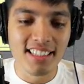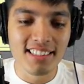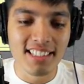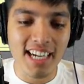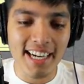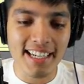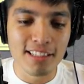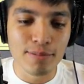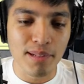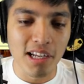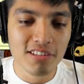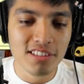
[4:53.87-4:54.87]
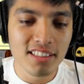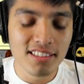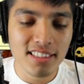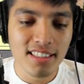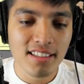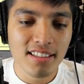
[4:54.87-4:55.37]
The giant
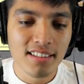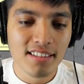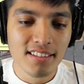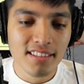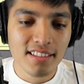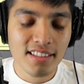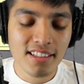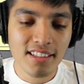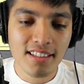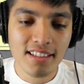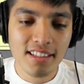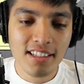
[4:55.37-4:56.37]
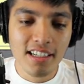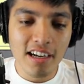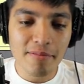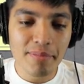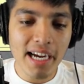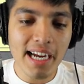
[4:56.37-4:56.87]
explosions. FBI, open up!
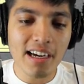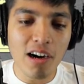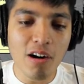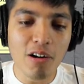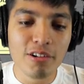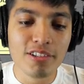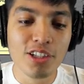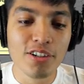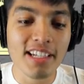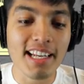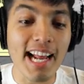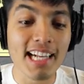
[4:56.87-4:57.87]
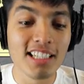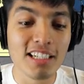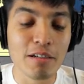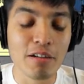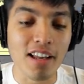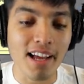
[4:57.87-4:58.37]
FBI! Oh, dude, it
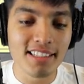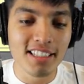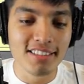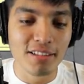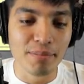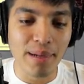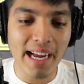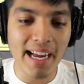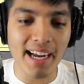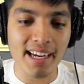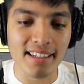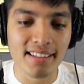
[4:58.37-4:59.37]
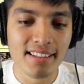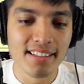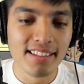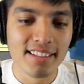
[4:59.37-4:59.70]
actually launches you back.